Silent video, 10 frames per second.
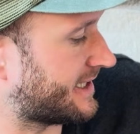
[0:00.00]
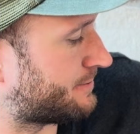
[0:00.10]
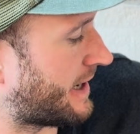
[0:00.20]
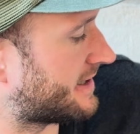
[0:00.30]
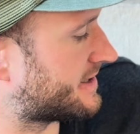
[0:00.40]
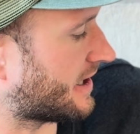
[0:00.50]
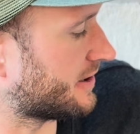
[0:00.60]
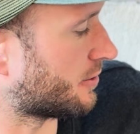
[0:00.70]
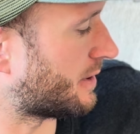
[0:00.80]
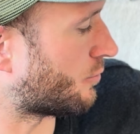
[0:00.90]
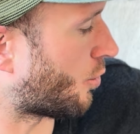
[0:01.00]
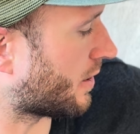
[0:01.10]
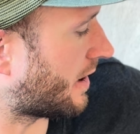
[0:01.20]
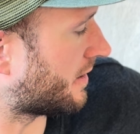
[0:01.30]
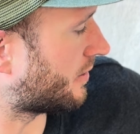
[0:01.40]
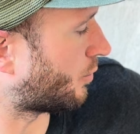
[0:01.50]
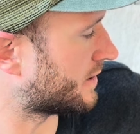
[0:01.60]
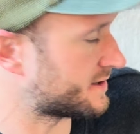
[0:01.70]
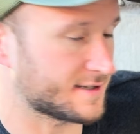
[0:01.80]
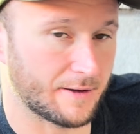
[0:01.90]
expect a little bit more out of the
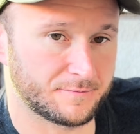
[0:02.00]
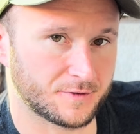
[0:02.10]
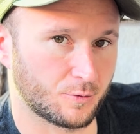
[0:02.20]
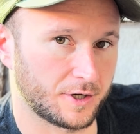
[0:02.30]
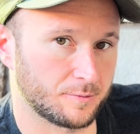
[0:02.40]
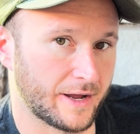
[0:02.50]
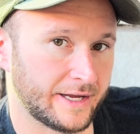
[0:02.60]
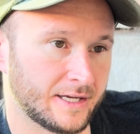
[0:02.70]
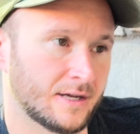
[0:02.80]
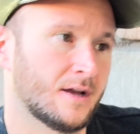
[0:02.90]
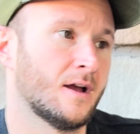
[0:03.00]
one step for what you're paying.